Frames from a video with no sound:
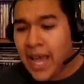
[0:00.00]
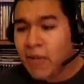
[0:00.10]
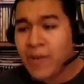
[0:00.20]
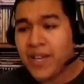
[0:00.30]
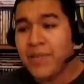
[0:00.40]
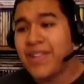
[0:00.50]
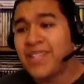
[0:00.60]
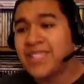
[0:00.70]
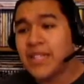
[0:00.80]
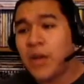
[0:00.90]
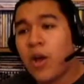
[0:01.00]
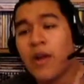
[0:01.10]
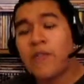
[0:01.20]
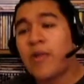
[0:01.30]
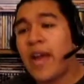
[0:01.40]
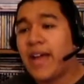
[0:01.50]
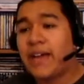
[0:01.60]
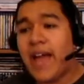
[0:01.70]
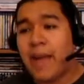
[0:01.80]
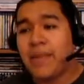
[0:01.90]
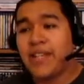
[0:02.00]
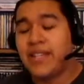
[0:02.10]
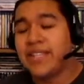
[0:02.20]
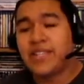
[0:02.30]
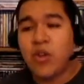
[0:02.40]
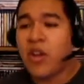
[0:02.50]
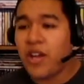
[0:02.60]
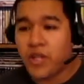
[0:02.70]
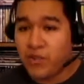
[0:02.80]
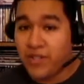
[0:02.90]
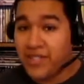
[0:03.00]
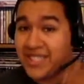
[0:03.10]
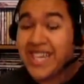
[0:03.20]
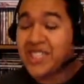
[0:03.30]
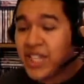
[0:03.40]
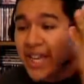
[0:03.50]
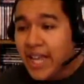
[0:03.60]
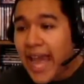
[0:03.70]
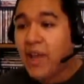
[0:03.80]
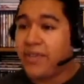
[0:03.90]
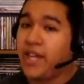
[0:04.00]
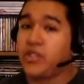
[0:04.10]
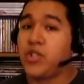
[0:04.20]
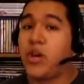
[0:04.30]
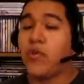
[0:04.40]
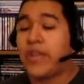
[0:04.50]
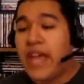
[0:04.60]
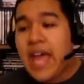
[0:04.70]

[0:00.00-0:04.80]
I would recommend this. However, I mean, it's no longer at the movie. It's actually out now to own.